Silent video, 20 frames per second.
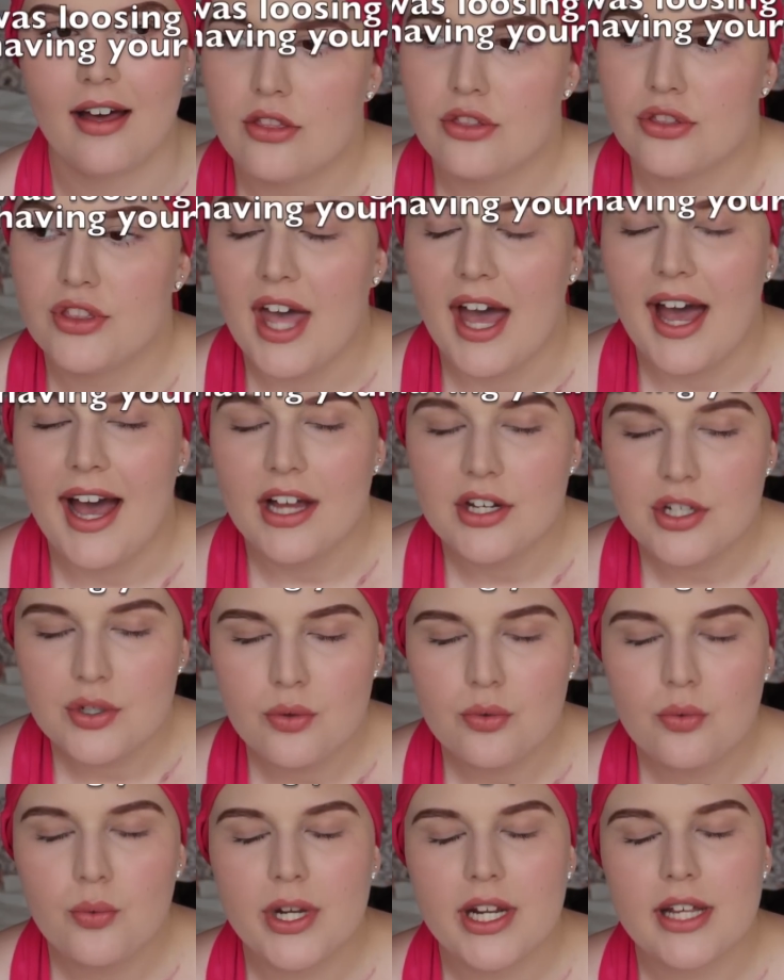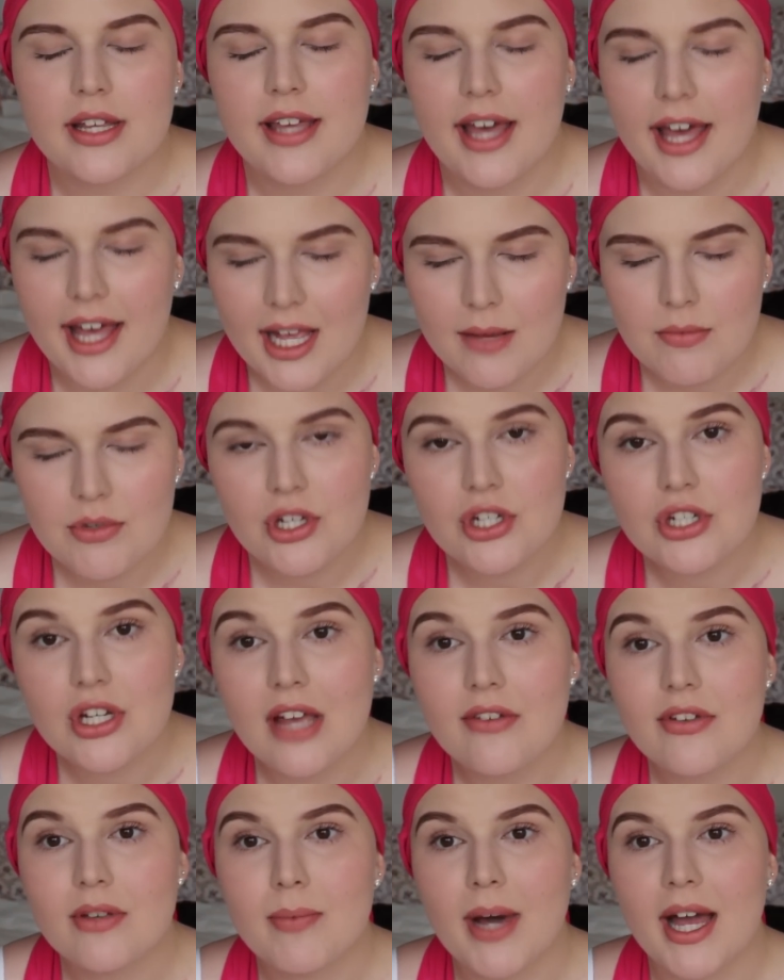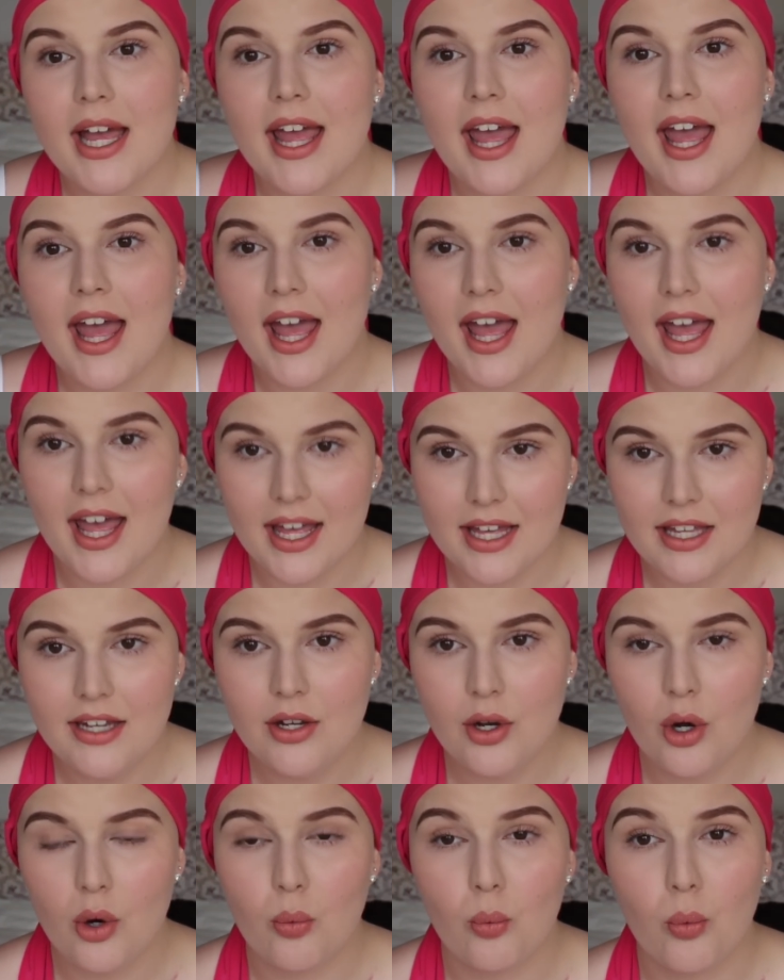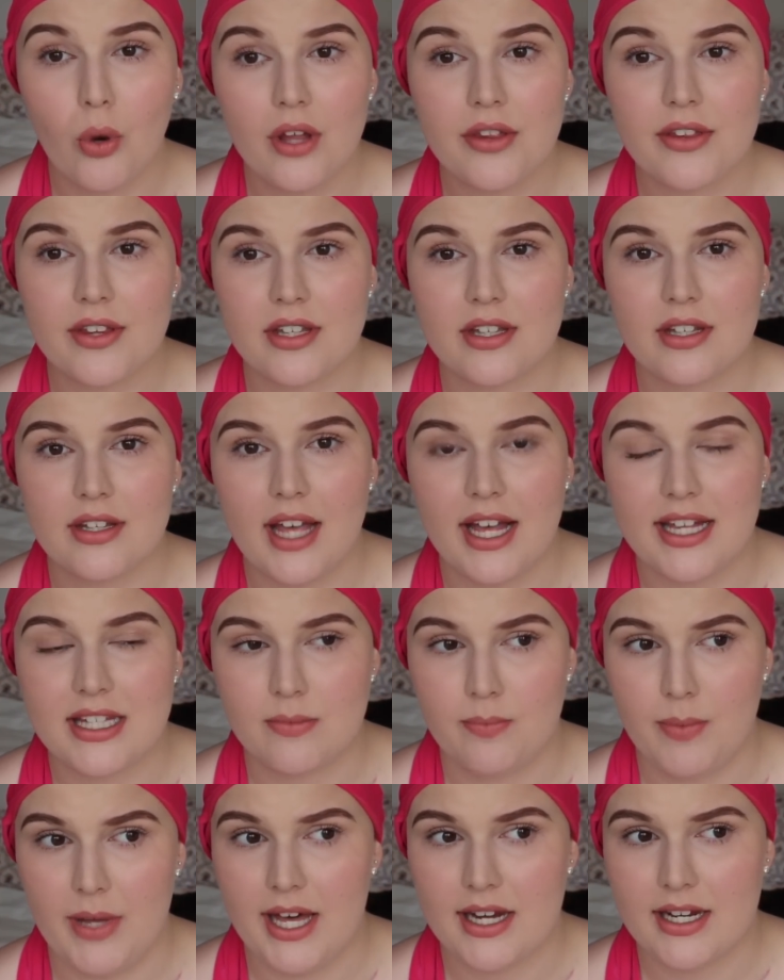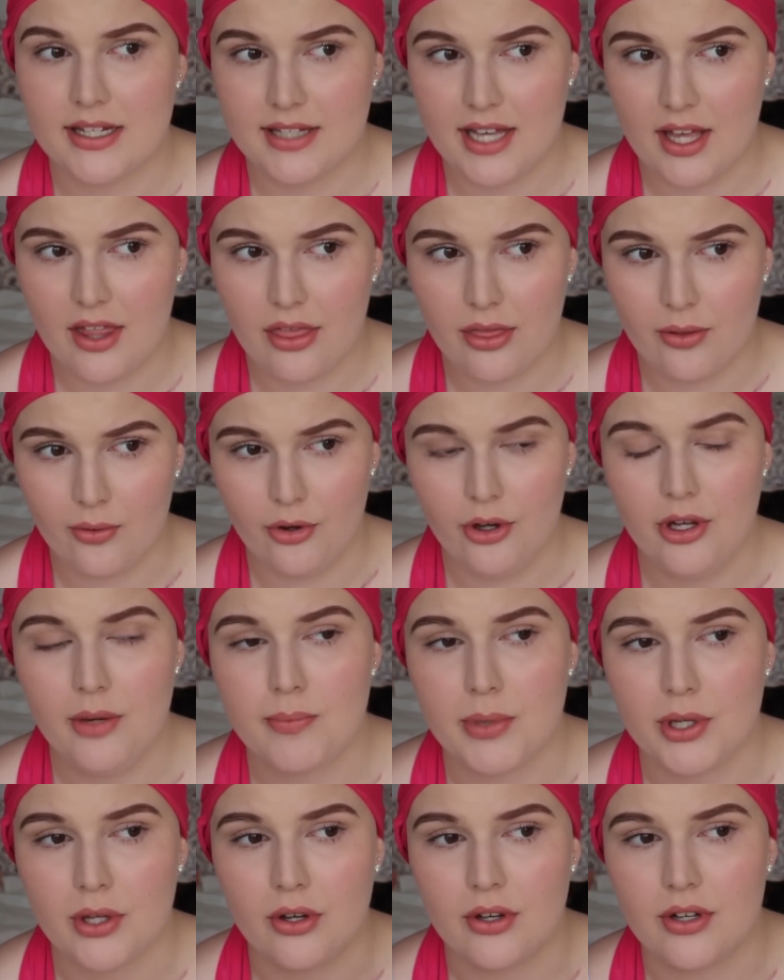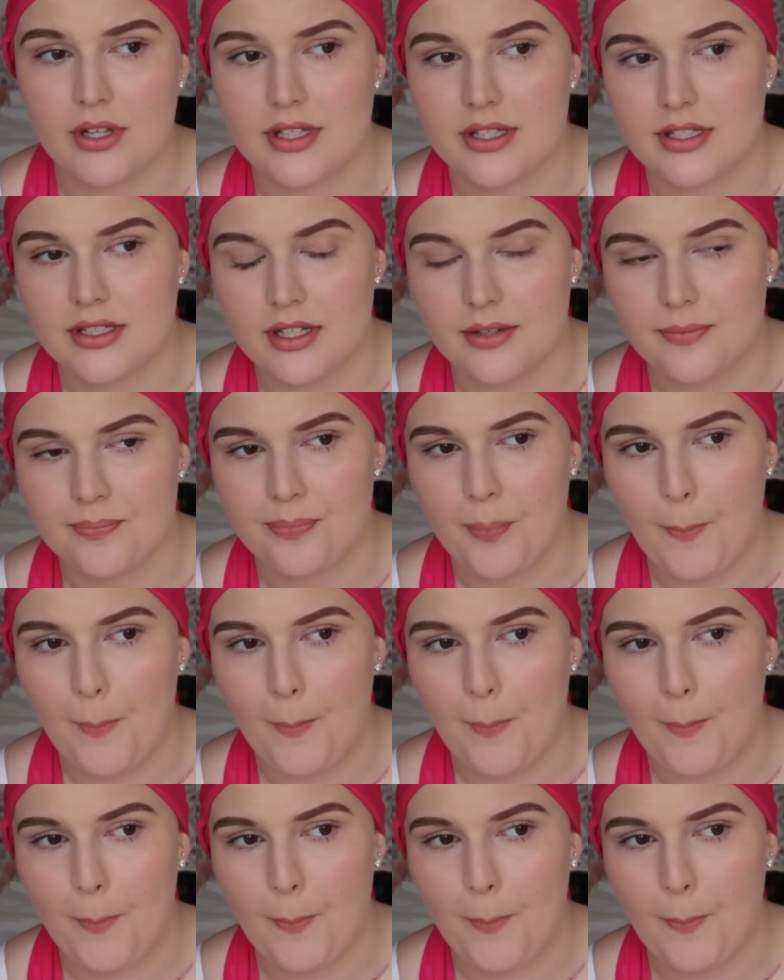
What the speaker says: When it came to shaving my head, wasn't as bad as I thought, because